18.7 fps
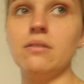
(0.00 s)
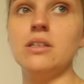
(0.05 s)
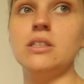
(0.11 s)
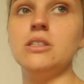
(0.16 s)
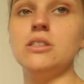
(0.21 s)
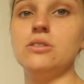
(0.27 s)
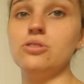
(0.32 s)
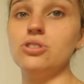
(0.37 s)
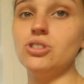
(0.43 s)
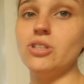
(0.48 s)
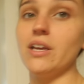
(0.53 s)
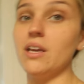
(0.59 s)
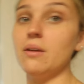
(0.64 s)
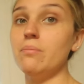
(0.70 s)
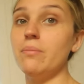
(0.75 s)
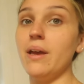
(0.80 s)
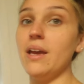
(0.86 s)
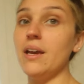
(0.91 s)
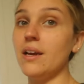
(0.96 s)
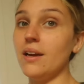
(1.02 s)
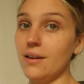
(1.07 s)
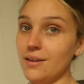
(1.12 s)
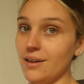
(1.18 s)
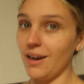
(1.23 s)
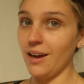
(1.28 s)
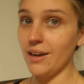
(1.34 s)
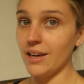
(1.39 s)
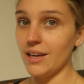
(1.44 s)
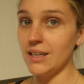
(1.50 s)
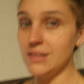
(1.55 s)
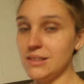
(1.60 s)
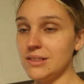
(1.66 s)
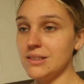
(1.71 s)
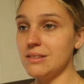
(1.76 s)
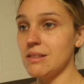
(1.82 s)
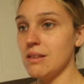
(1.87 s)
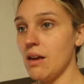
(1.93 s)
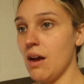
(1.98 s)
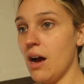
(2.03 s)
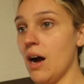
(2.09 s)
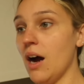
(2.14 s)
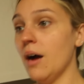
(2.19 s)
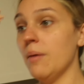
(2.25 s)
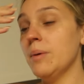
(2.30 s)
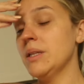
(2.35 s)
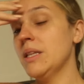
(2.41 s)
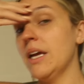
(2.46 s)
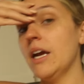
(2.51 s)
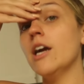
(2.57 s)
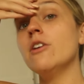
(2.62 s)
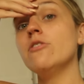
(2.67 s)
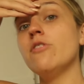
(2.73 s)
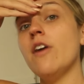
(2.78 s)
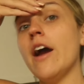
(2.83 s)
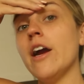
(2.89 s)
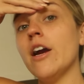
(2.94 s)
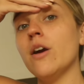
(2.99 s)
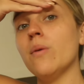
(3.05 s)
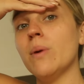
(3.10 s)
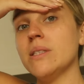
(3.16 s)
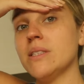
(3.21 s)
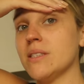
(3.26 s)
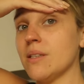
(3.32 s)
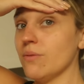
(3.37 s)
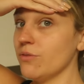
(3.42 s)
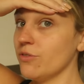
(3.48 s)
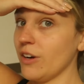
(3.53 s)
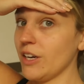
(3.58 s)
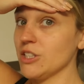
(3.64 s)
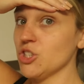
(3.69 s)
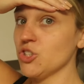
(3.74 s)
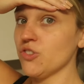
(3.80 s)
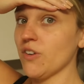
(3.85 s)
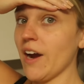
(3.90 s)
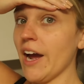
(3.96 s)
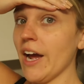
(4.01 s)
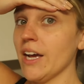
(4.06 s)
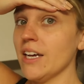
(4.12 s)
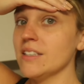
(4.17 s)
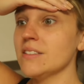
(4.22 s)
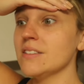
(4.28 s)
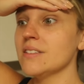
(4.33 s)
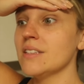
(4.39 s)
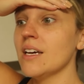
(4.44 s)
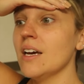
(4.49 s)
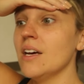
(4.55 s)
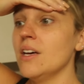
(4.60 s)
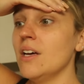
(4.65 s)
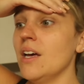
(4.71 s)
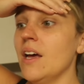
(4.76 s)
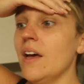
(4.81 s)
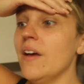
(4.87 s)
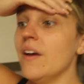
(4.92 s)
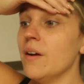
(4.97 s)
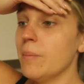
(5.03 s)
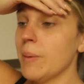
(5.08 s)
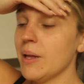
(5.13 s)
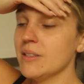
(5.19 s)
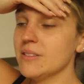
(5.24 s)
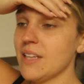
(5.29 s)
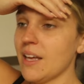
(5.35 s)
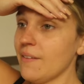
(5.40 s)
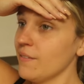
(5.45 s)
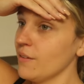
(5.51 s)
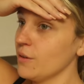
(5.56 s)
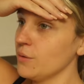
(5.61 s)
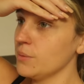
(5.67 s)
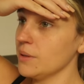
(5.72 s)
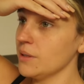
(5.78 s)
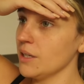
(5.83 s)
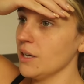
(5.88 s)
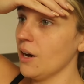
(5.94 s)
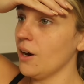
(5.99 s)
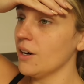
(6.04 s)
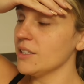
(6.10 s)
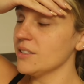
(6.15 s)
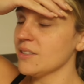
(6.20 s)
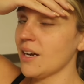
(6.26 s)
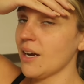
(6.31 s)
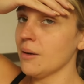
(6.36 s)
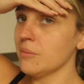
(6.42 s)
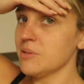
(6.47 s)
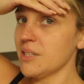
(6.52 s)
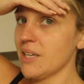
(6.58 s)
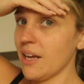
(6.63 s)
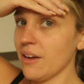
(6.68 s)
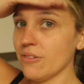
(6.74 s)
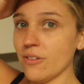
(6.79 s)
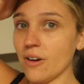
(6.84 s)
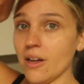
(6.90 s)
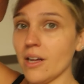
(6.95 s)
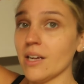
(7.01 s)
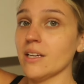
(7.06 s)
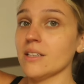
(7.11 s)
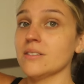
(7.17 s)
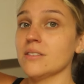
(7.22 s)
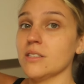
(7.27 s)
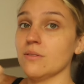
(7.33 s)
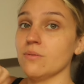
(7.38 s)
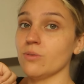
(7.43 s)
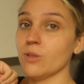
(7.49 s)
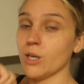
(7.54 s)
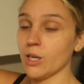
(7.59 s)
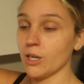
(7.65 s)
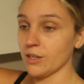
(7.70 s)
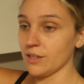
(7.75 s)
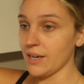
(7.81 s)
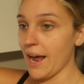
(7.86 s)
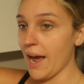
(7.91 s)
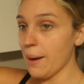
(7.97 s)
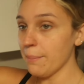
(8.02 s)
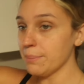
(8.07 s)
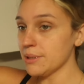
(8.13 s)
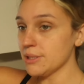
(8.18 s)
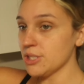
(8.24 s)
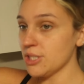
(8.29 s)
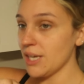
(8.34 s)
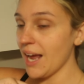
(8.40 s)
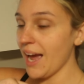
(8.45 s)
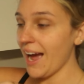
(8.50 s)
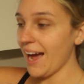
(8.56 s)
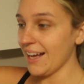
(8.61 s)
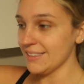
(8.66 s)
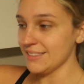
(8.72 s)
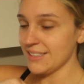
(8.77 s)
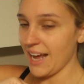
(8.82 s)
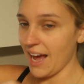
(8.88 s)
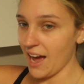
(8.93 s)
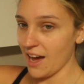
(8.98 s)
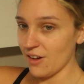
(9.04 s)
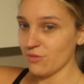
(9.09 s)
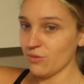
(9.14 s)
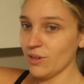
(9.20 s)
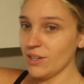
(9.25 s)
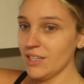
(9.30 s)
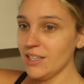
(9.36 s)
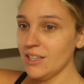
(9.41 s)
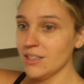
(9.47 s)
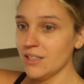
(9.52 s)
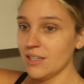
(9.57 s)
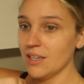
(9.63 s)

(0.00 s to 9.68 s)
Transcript: I'm gonna do shake and bake nuggets um, in the air fryer with some french fries. Arabella's having a really hard time today falling asleep for her nap, but she has to have one.